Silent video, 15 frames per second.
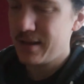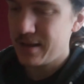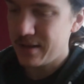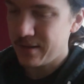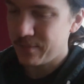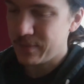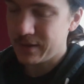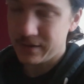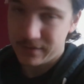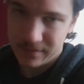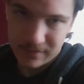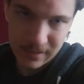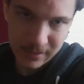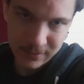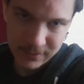Um, but
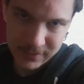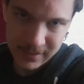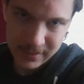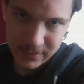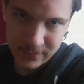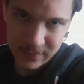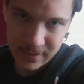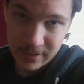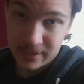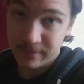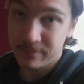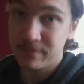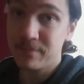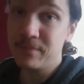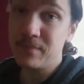thank goodness that's
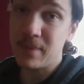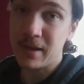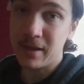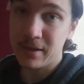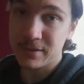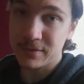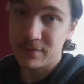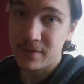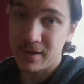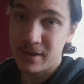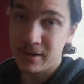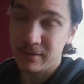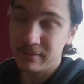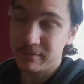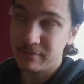fine. My gut's
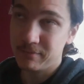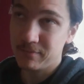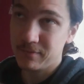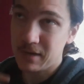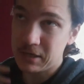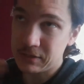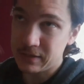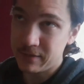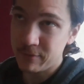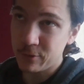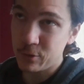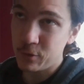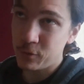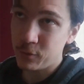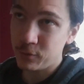fine. I just have a
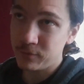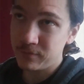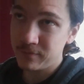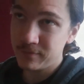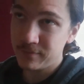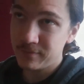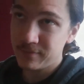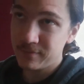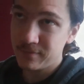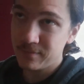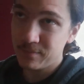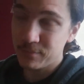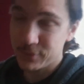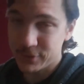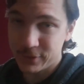cold.
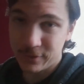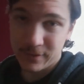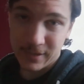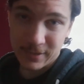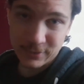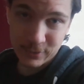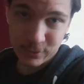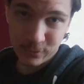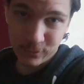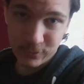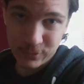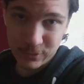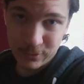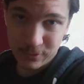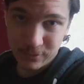Priscilla has a cold
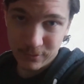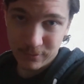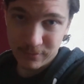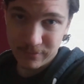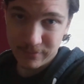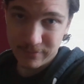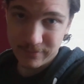too.